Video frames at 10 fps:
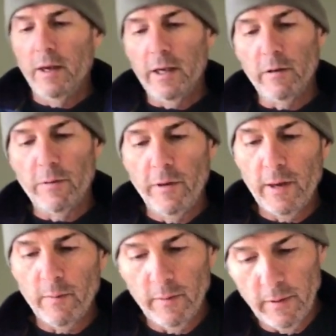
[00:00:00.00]
And you'd
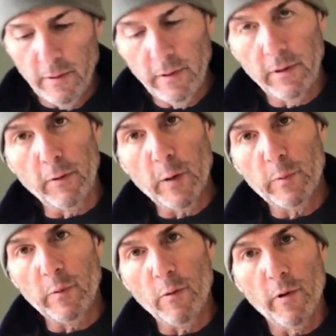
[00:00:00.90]
think the grip
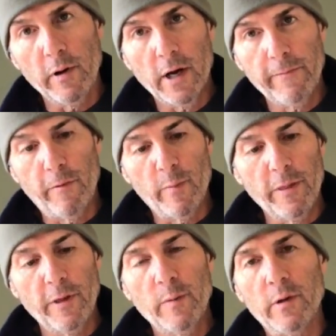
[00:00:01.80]
would be worn off where my
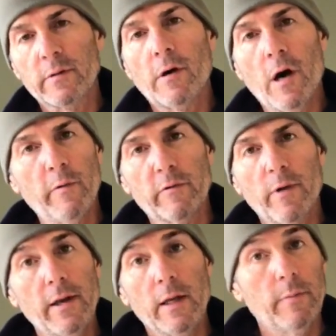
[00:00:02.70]
thumb is always
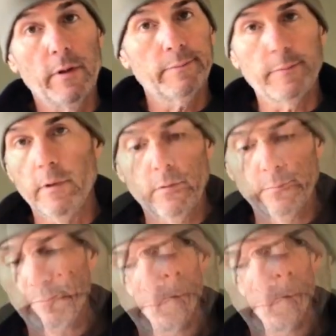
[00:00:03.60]
writing, but no.